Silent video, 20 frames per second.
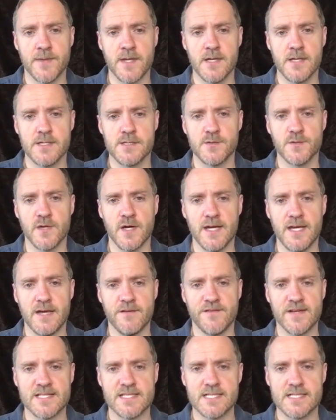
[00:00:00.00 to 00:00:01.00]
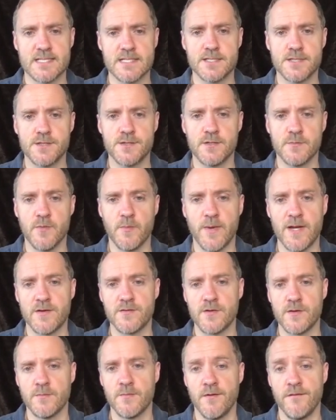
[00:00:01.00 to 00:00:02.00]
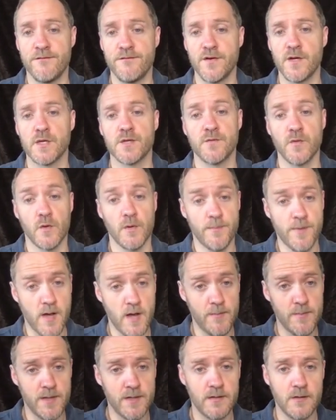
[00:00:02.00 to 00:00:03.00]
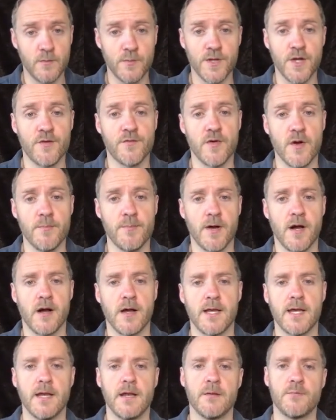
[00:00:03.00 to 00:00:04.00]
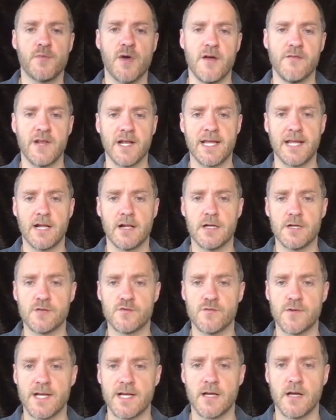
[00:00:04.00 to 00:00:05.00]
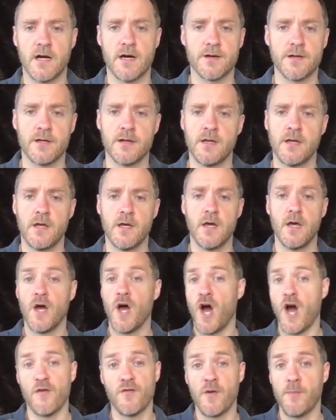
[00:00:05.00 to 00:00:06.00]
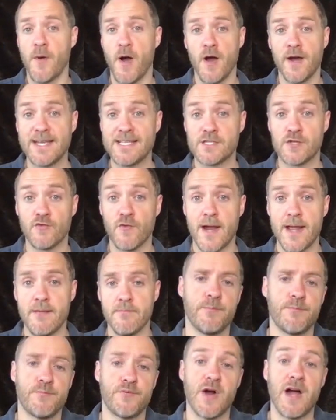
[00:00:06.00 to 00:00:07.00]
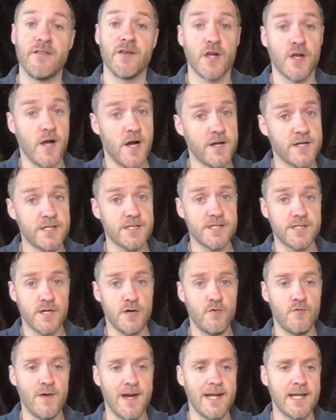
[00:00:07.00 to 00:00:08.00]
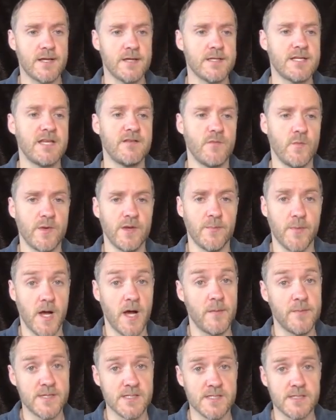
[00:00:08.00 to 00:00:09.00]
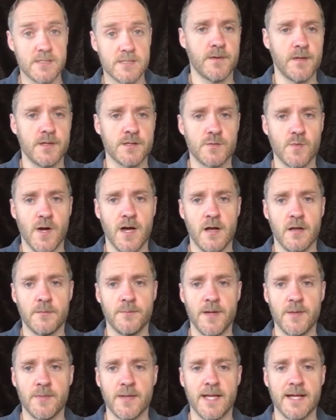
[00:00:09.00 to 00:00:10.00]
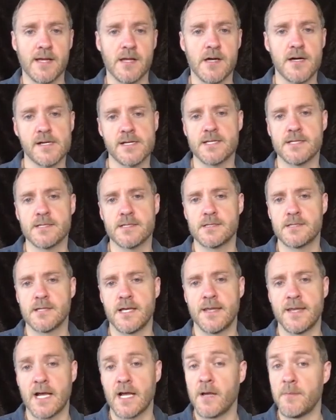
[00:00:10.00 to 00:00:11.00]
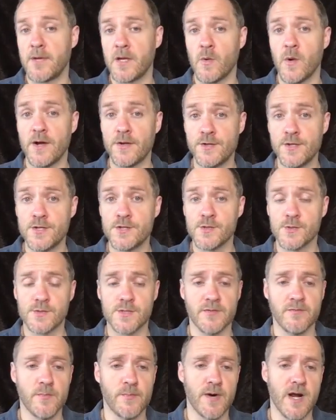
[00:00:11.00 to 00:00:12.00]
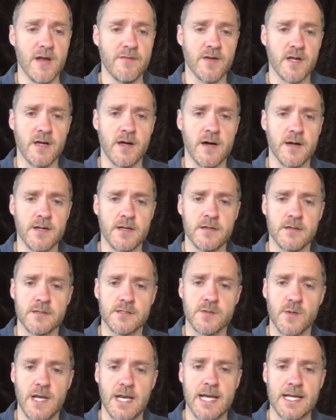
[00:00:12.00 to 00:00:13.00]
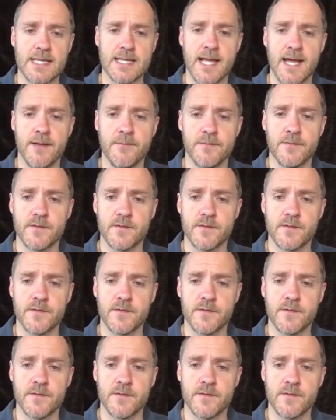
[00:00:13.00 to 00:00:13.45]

So we've got here a fantastic 2 double-bedroom first floor apartment with off-road parking, privately enclosed rear garden. Off-road parking's great. Private gardens are really good, even with apartments as well. People like gardens, and that can be quite unusual to have a private garden, so I like that.